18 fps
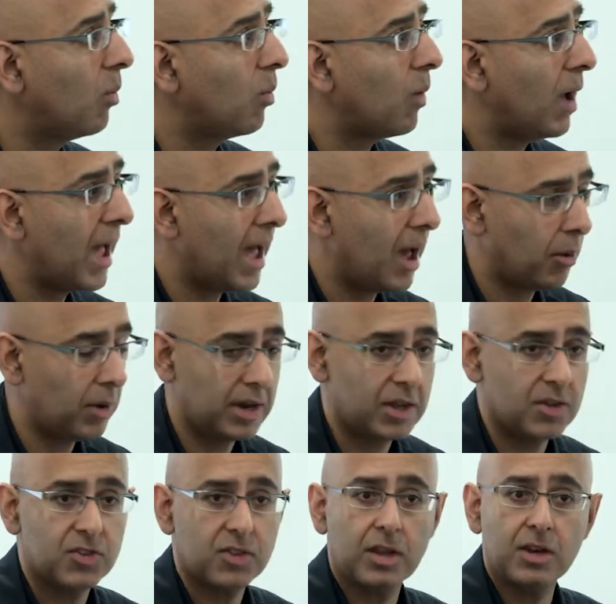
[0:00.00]
how it
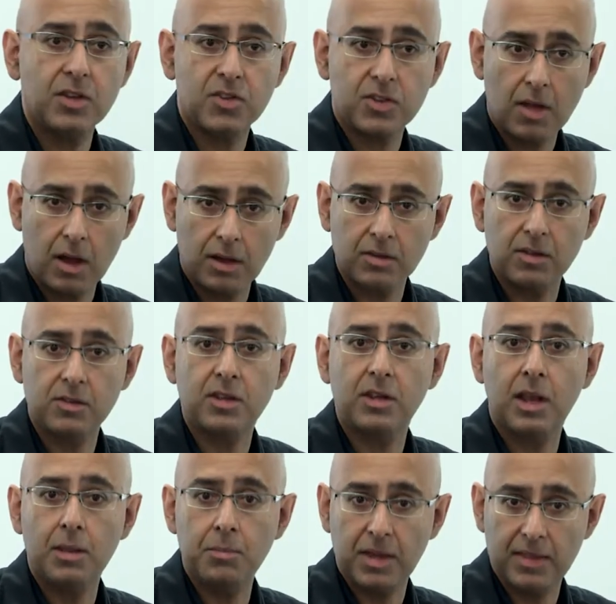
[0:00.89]
is that it's starting to
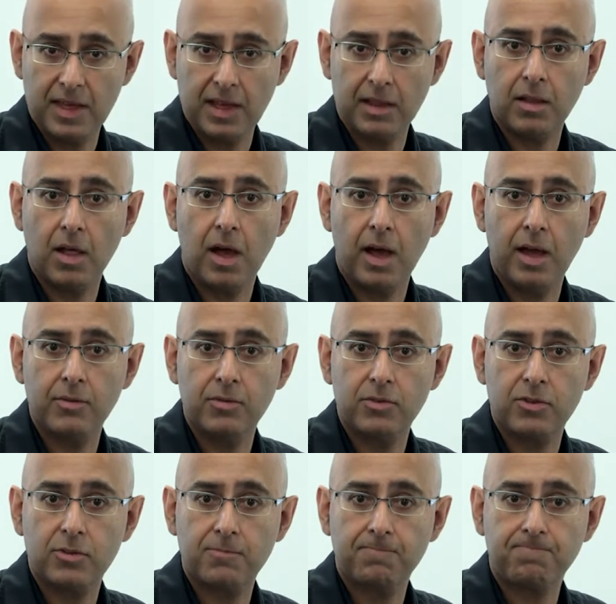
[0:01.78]
limit their
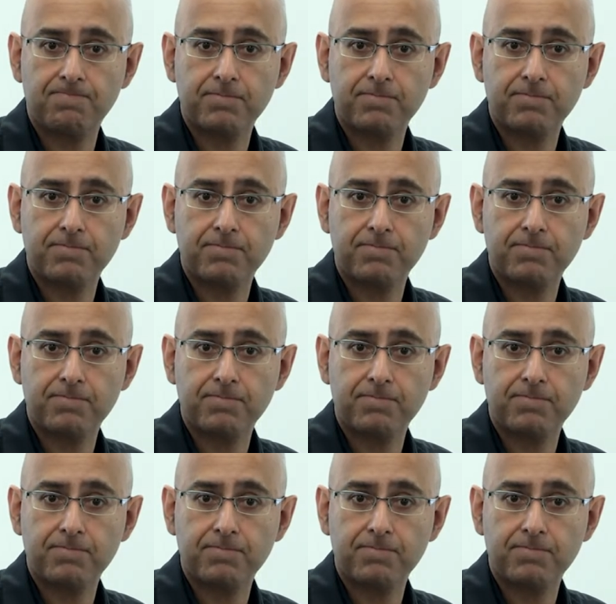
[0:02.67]
lives,